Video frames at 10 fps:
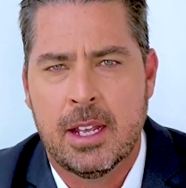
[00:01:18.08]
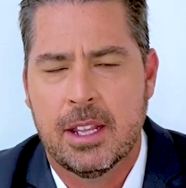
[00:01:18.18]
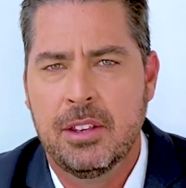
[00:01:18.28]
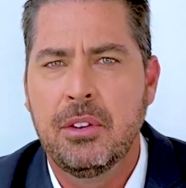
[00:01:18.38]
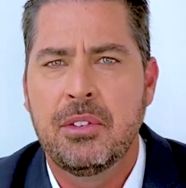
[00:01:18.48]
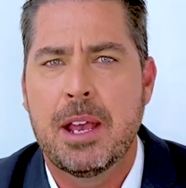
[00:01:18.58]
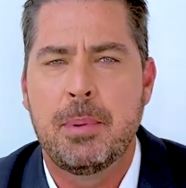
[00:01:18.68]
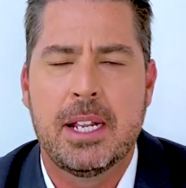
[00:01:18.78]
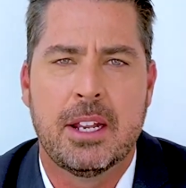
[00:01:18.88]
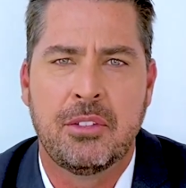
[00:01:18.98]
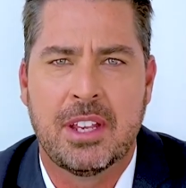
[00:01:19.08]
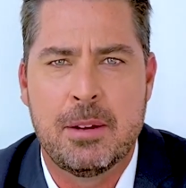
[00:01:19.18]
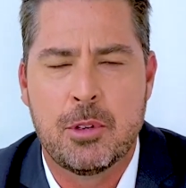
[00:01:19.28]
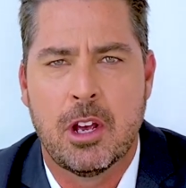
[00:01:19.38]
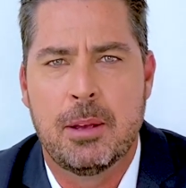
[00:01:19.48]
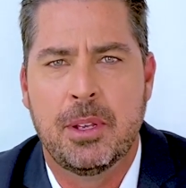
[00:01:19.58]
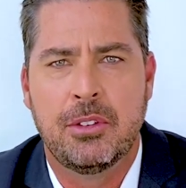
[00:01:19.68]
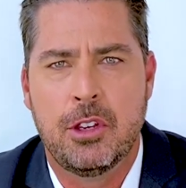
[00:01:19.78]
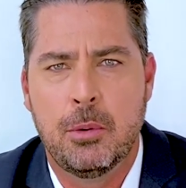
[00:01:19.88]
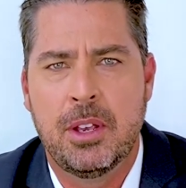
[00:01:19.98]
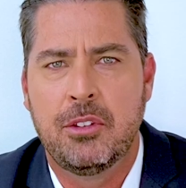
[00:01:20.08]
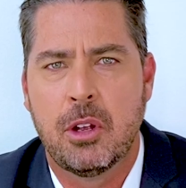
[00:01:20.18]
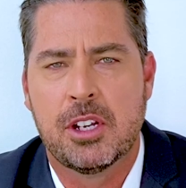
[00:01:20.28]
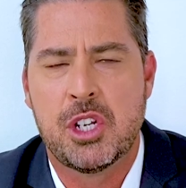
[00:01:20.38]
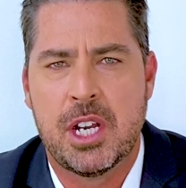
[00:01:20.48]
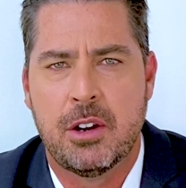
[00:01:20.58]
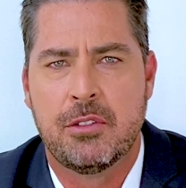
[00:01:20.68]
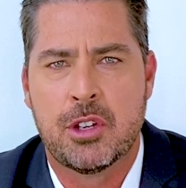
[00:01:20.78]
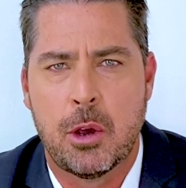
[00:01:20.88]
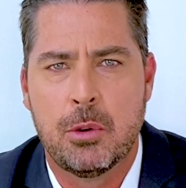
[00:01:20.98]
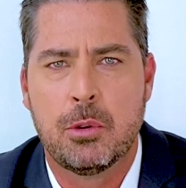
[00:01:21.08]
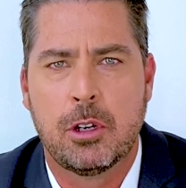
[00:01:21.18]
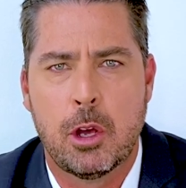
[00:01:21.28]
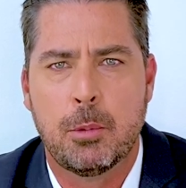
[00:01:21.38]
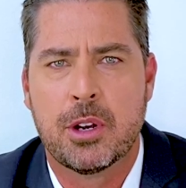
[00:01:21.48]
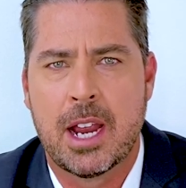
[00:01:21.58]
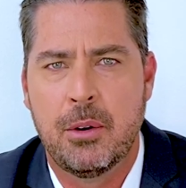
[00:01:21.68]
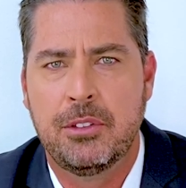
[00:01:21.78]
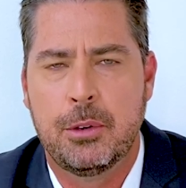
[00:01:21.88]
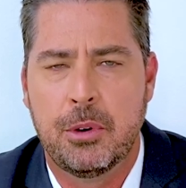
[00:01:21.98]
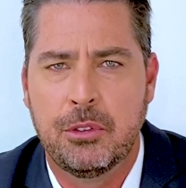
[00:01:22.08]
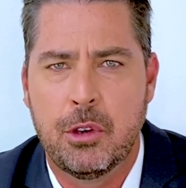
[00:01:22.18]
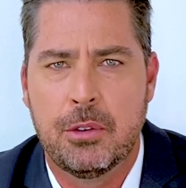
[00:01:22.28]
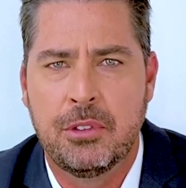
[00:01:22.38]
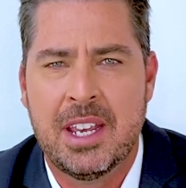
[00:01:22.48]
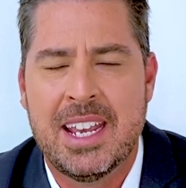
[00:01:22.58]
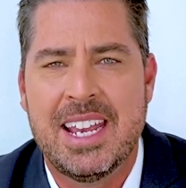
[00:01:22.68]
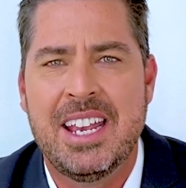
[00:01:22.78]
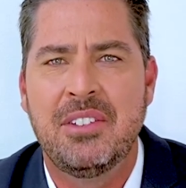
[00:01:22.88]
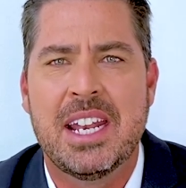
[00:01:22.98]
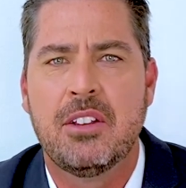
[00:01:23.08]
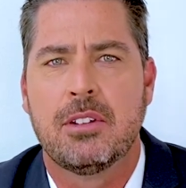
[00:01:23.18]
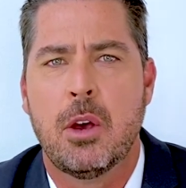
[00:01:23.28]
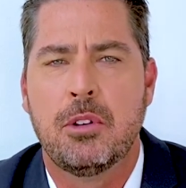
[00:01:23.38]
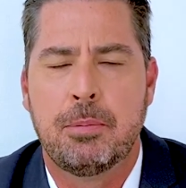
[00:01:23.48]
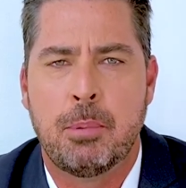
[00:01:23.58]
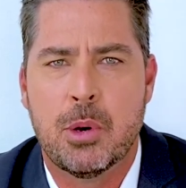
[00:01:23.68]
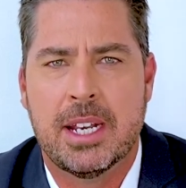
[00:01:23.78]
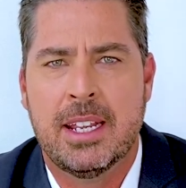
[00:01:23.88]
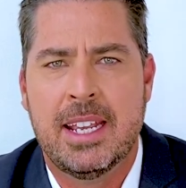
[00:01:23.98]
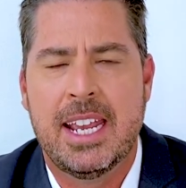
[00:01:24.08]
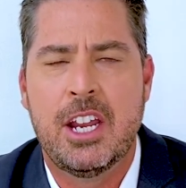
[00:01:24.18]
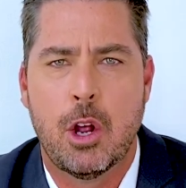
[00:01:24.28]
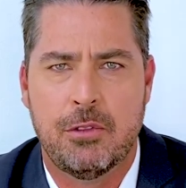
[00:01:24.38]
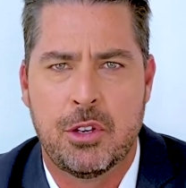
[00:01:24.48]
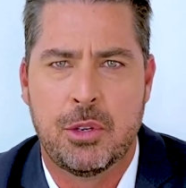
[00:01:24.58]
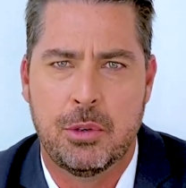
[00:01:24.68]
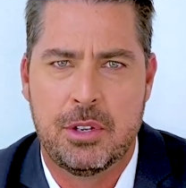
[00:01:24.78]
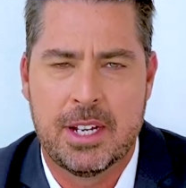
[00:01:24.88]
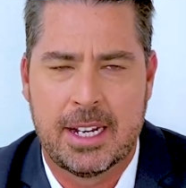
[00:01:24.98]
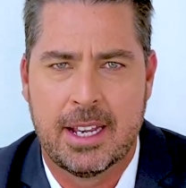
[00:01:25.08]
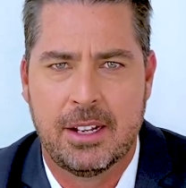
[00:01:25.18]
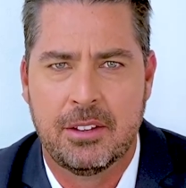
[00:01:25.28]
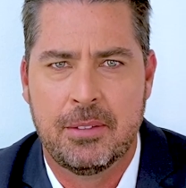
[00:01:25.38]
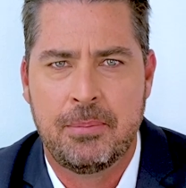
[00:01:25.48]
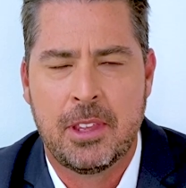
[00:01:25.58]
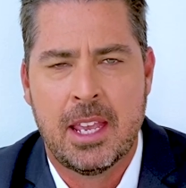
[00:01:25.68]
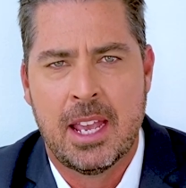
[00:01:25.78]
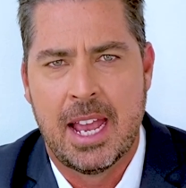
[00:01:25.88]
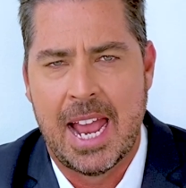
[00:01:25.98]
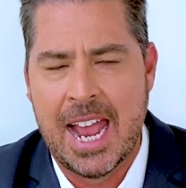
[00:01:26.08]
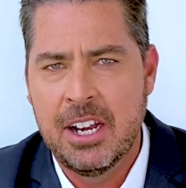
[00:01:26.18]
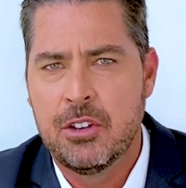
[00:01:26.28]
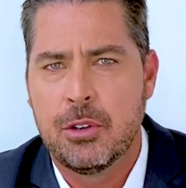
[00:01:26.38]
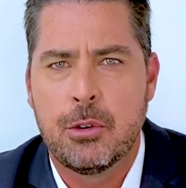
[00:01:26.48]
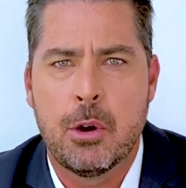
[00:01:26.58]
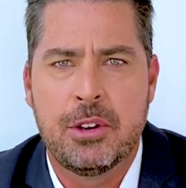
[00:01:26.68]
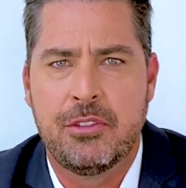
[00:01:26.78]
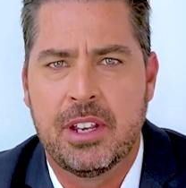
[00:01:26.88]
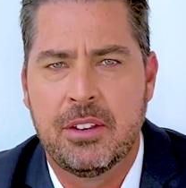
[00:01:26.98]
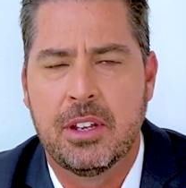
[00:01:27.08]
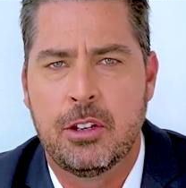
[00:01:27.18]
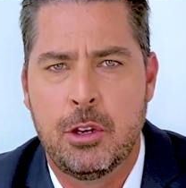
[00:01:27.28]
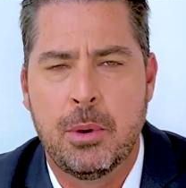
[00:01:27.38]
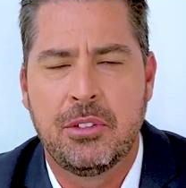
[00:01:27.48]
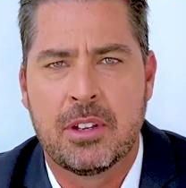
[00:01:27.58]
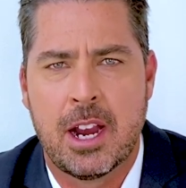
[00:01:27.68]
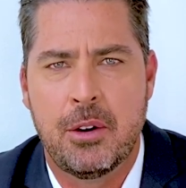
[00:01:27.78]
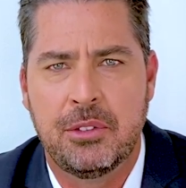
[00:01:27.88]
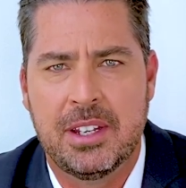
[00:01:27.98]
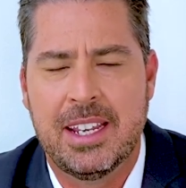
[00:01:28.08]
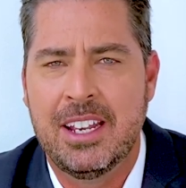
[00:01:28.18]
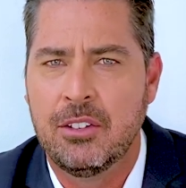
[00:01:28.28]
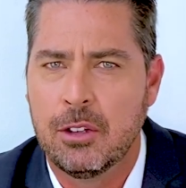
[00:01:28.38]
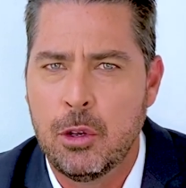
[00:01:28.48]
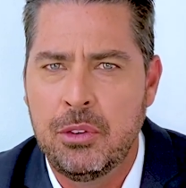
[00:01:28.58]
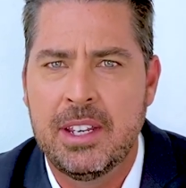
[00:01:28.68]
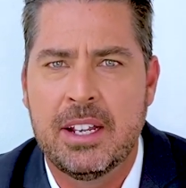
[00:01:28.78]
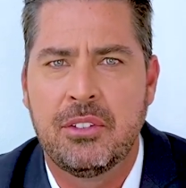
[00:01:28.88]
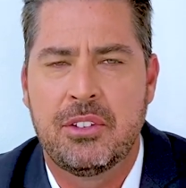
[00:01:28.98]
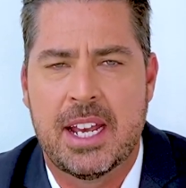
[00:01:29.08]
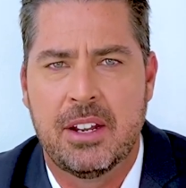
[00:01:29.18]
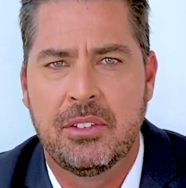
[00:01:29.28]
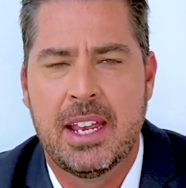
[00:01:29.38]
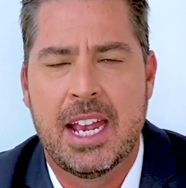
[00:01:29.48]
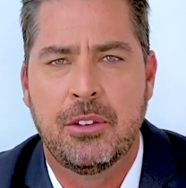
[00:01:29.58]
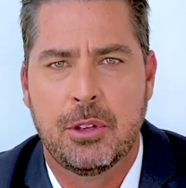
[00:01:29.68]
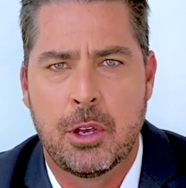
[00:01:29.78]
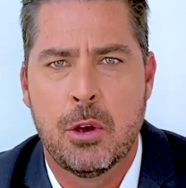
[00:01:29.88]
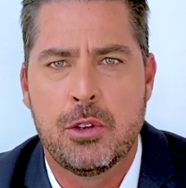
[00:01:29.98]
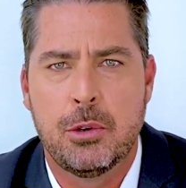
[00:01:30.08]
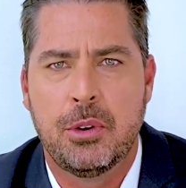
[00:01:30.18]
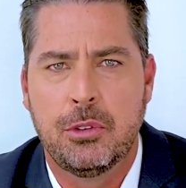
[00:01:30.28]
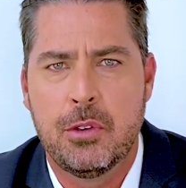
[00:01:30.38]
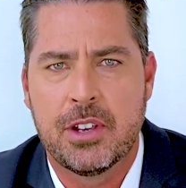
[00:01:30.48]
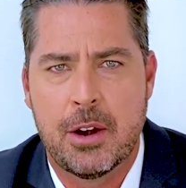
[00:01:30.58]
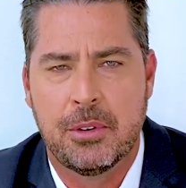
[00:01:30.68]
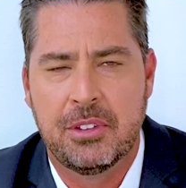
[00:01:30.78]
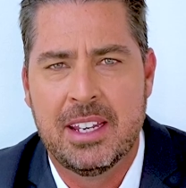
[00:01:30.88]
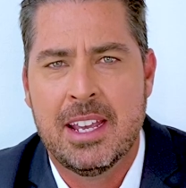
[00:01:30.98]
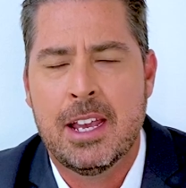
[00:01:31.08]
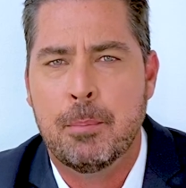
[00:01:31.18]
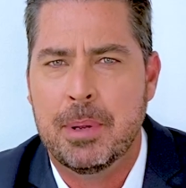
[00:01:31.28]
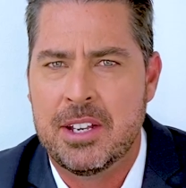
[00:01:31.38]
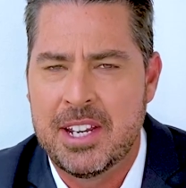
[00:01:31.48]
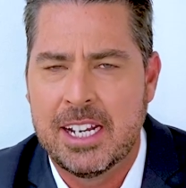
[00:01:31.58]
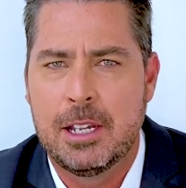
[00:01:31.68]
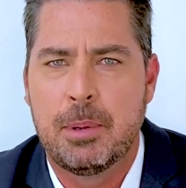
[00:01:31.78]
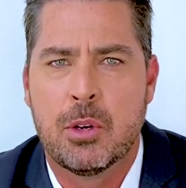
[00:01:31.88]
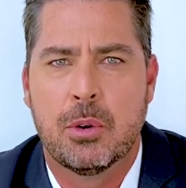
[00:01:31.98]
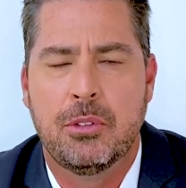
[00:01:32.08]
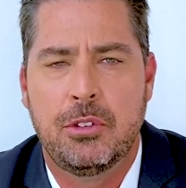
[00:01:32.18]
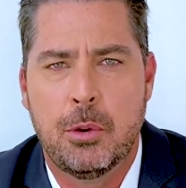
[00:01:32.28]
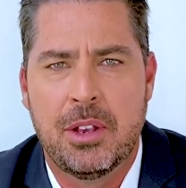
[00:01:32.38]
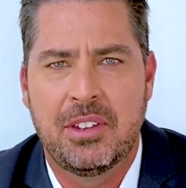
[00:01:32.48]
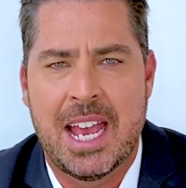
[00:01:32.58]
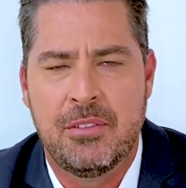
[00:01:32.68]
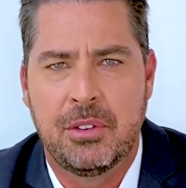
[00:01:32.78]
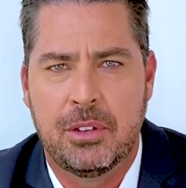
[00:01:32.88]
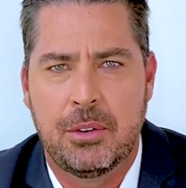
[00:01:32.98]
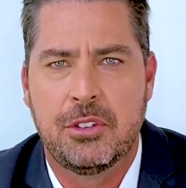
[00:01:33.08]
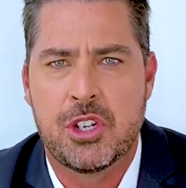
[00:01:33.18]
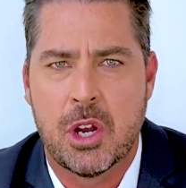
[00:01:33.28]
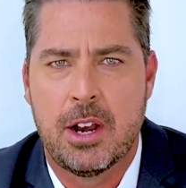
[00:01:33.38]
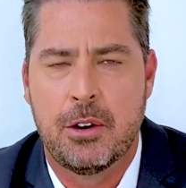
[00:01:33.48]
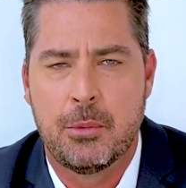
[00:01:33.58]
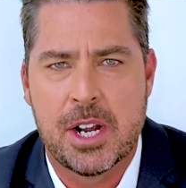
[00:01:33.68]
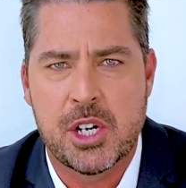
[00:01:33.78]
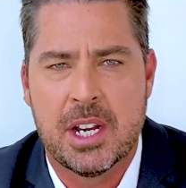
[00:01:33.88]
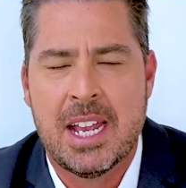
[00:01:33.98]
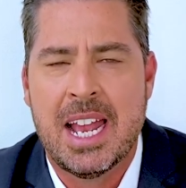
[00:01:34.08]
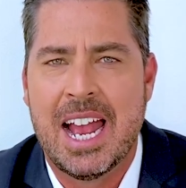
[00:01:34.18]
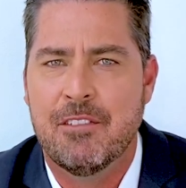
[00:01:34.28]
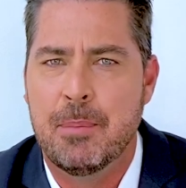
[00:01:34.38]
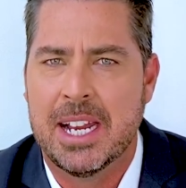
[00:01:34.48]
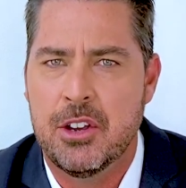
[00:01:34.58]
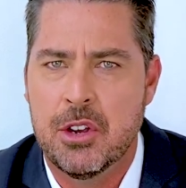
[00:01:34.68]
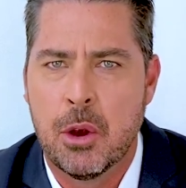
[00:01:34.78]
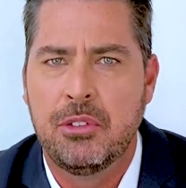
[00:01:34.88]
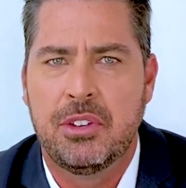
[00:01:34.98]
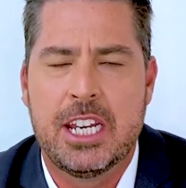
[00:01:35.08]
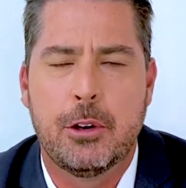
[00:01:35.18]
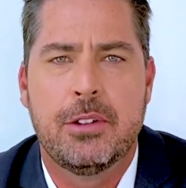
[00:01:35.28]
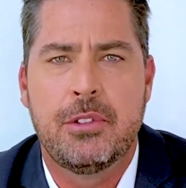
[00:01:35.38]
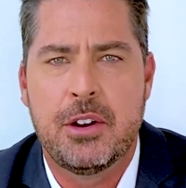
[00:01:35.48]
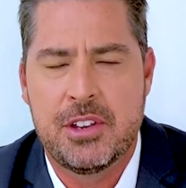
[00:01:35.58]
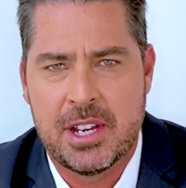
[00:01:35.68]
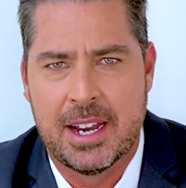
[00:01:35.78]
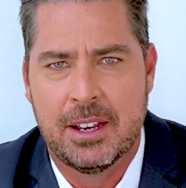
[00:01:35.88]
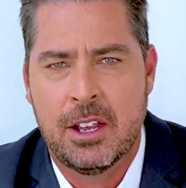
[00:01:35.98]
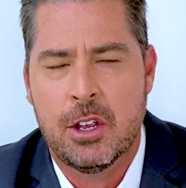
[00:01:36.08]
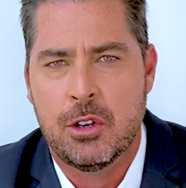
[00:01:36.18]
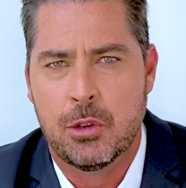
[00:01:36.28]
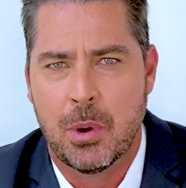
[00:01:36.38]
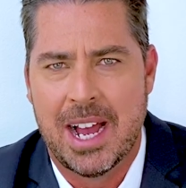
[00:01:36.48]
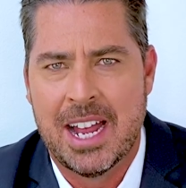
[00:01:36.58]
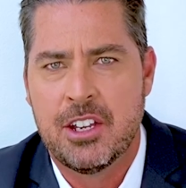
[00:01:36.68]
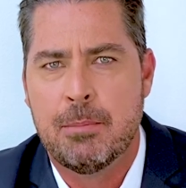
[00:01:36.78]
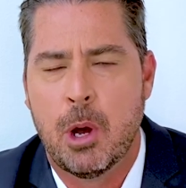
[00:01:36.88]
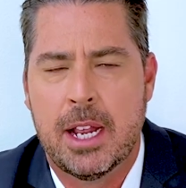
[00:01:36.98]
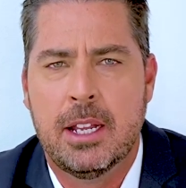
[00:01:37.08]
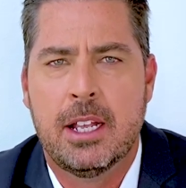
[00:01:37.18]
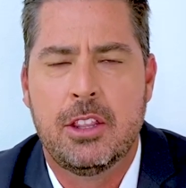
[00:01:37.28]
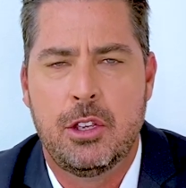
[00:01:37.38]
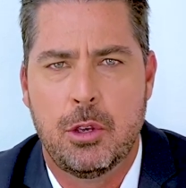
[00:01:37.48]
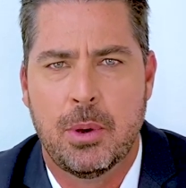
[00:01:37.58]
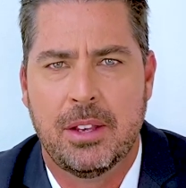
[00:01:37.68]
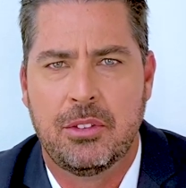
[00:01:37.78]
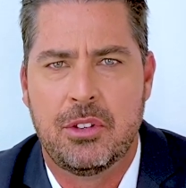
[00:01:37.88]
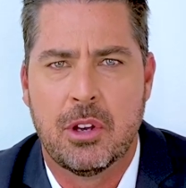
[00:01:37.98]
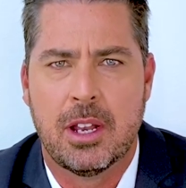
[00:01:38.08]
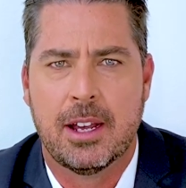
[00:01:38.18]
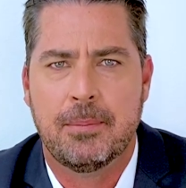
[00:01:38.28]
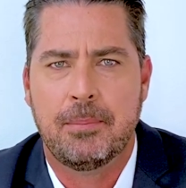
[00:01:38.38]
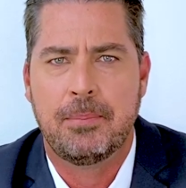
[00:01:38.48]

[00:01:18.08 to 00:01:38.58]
This is happening at the same time as the US dollar's share of total global currency reserves is at its lowest point in over 2 decades, adding to growing fears that the US currency is losing its status as the go-to reserve currency, particularly because US adversaries China and Russia have made no secret of their intent to undermine the US dollar.